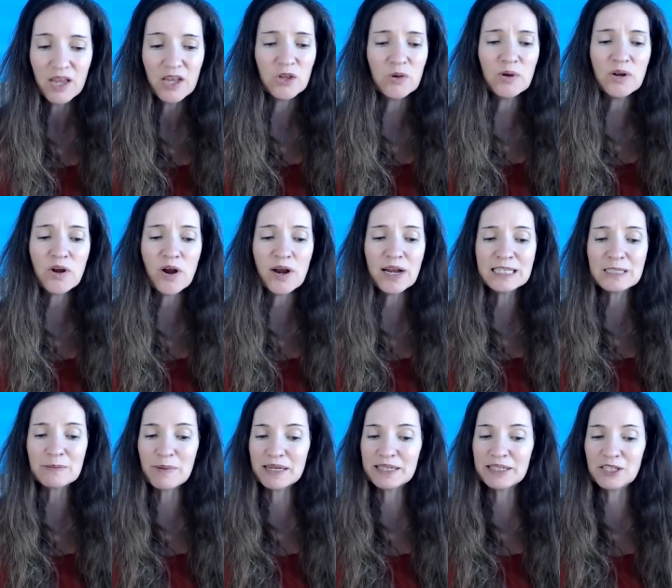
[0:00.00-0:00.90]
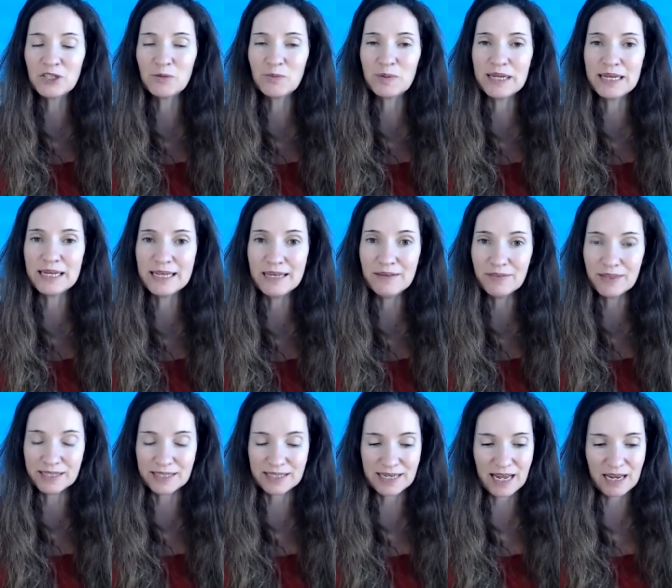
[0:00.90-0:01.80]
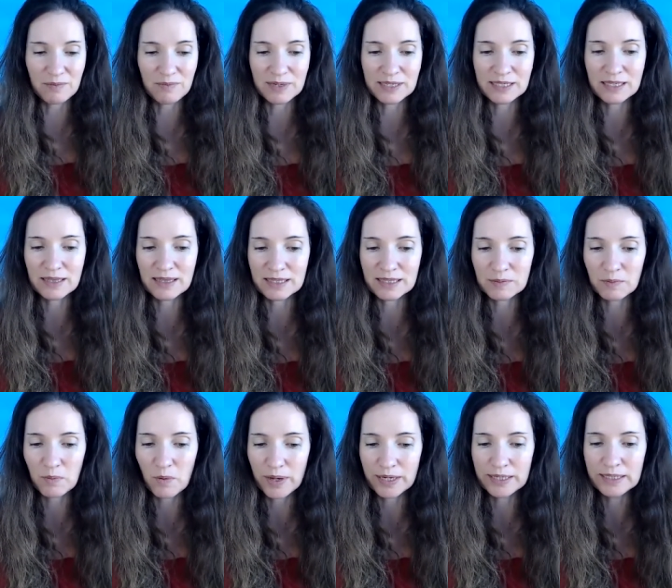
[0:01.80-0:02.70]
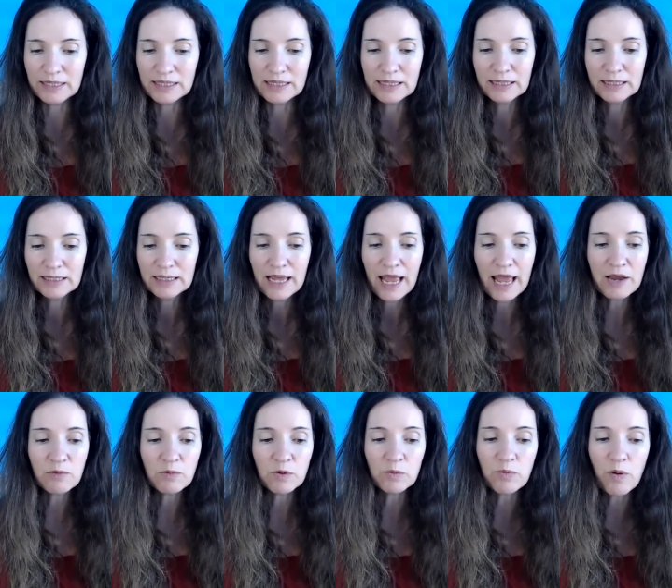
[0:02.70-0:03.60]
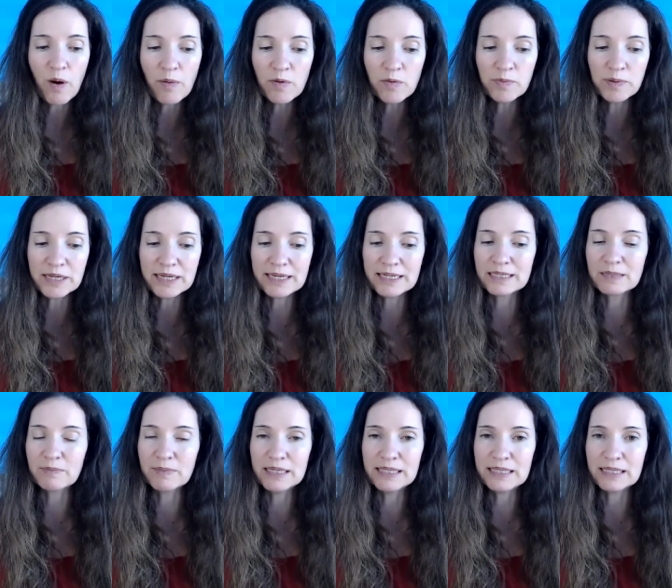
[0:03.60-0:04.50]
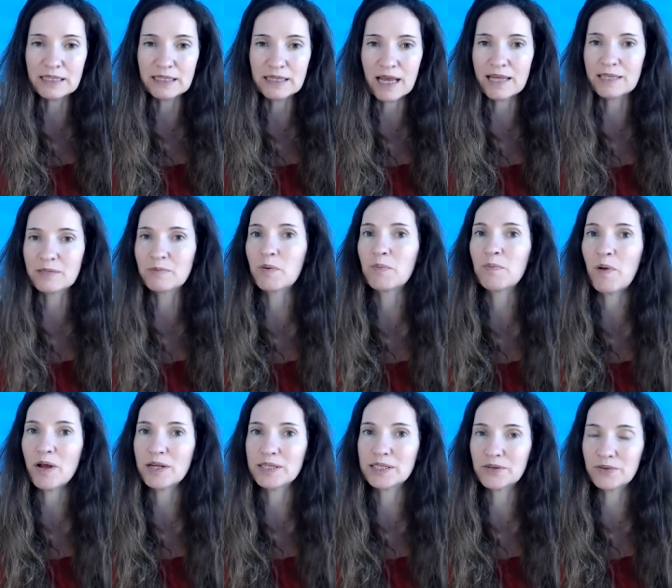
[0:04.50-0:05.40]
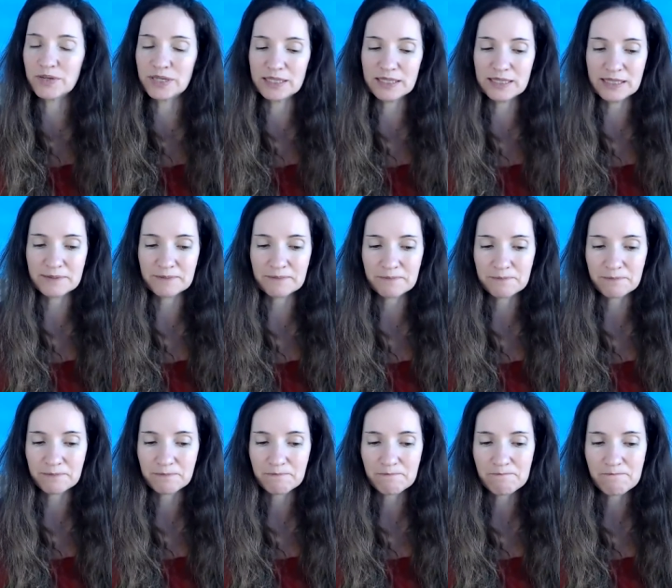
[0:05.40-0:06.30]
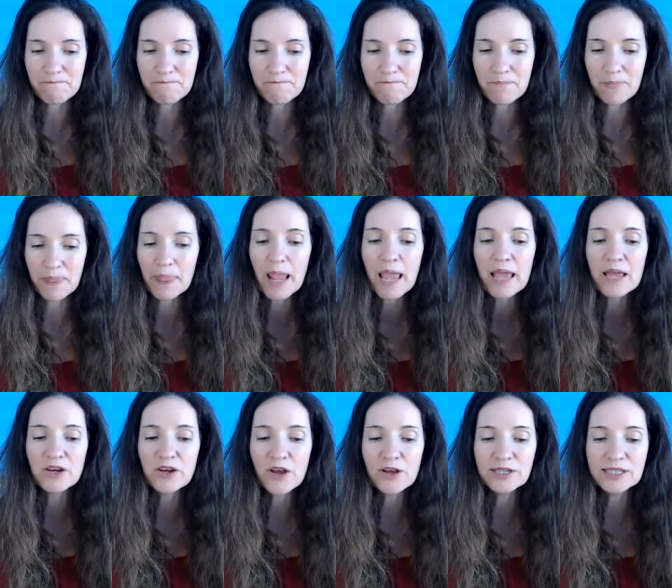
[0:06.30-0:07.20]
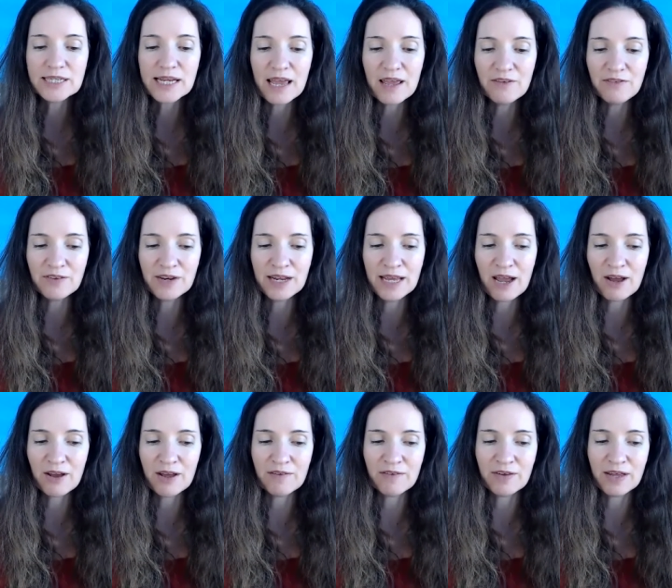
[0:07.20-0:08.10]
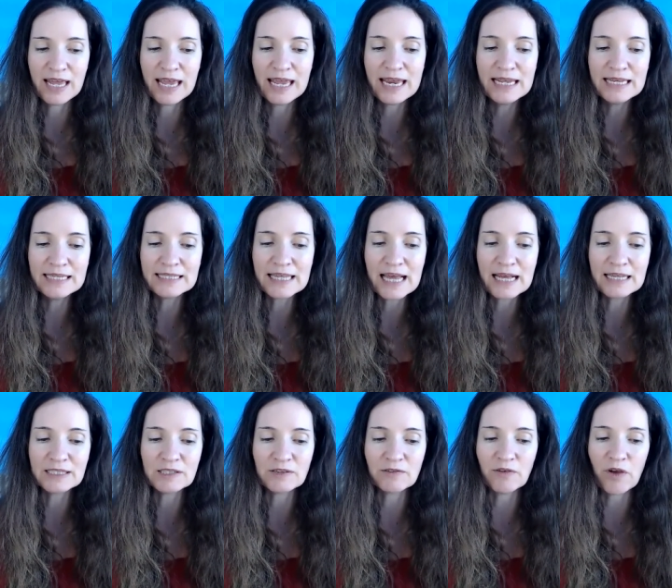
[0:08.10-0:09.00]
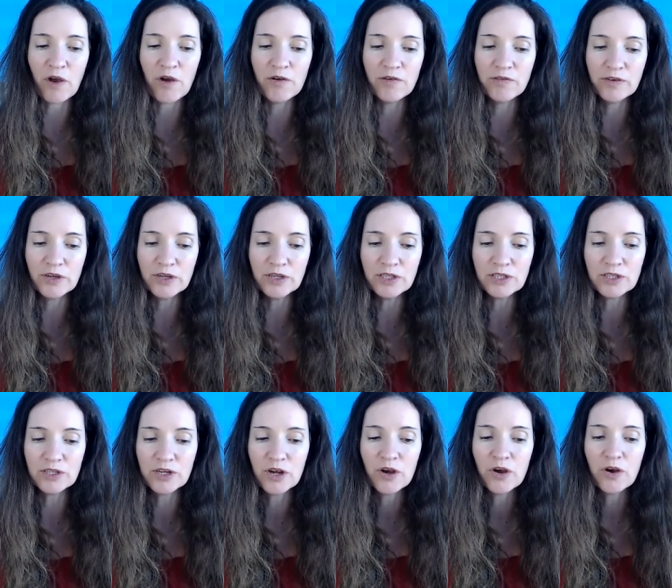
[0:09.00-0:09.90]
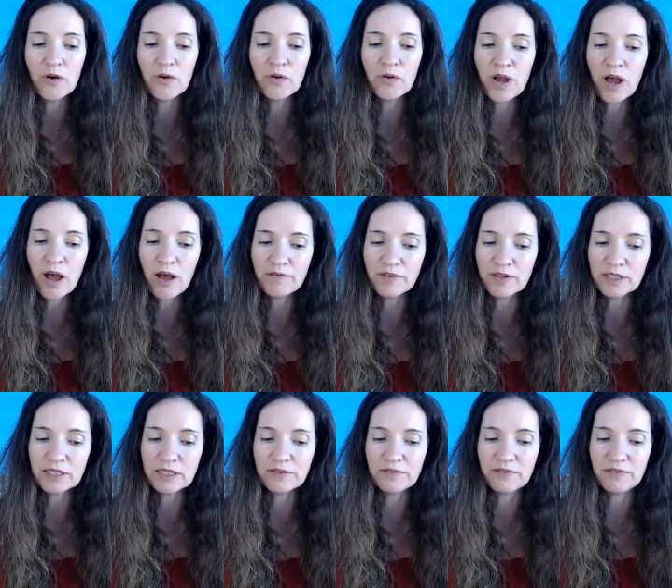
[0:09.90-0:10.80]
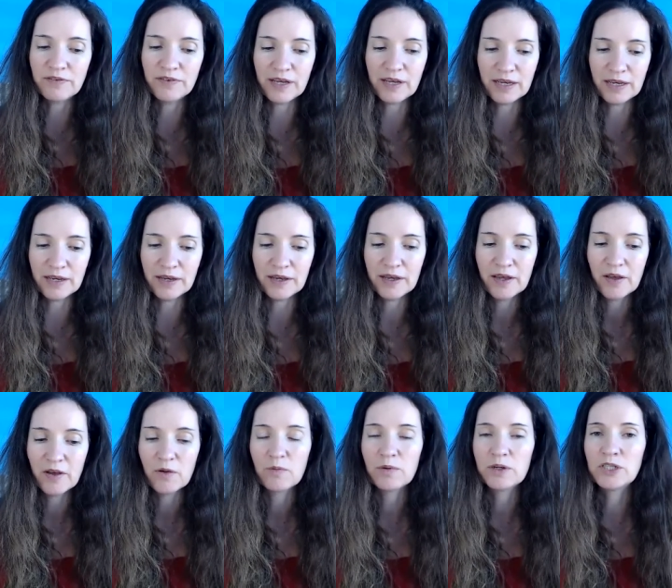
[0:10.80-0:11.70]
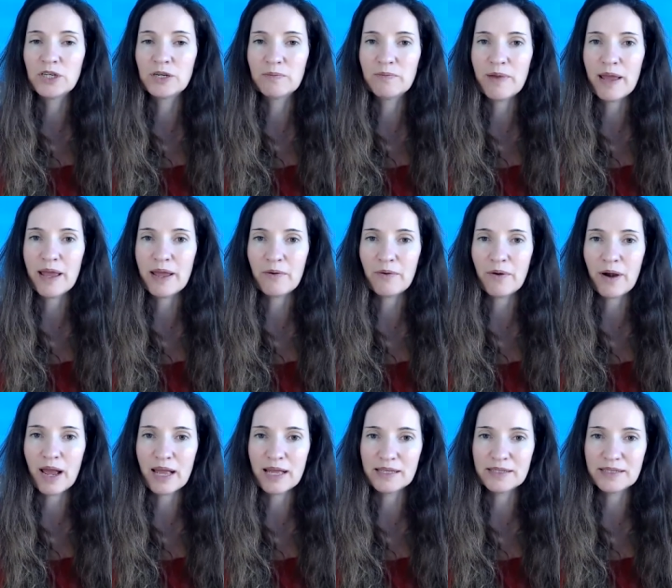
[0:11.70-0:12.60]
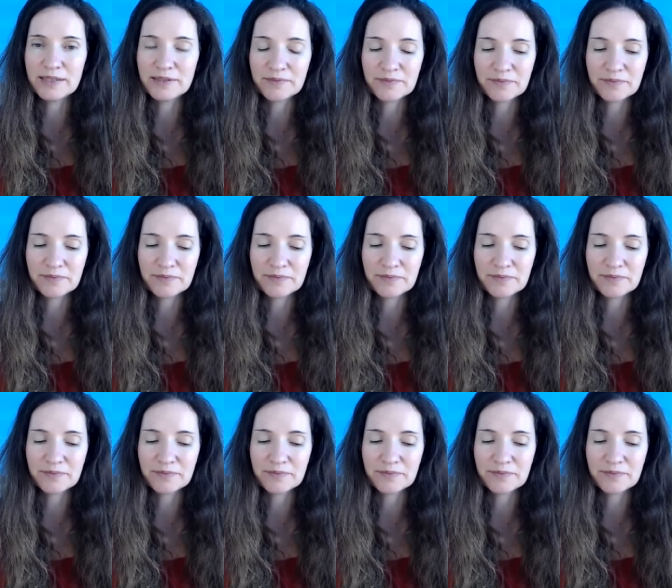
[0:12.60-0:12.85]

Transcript: You are not expected to believe the statement at this point and will probably dismiss it as preposterous. Note carefully, however, any signs of overt or covert fear which it may arise.